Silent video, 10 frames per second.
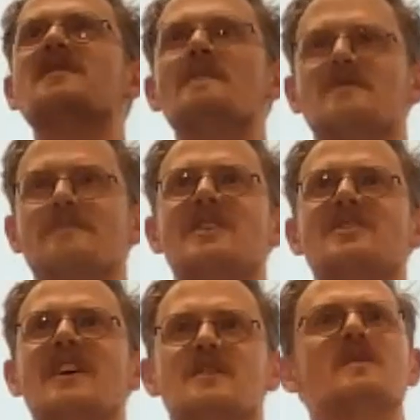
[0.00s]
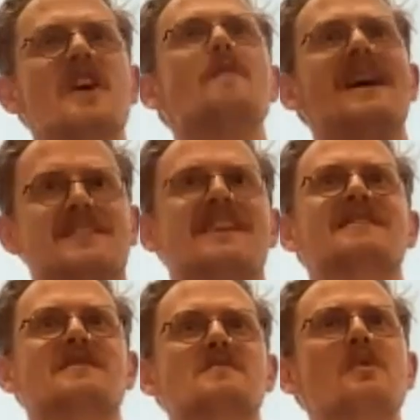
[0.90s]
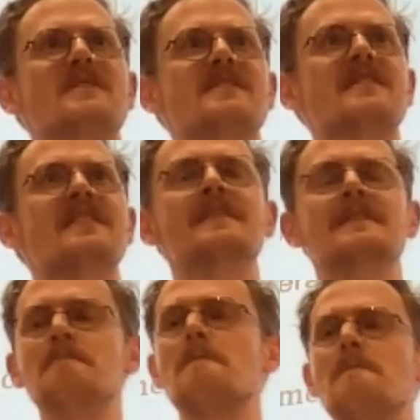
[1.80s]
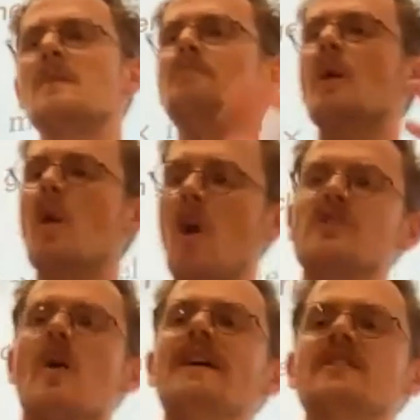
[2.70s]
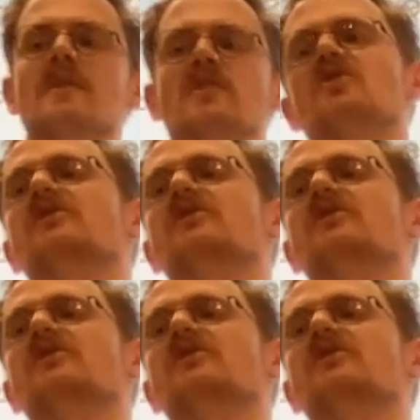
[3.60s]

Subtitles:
in terms of batch size. We know batch size is important, but also our intuition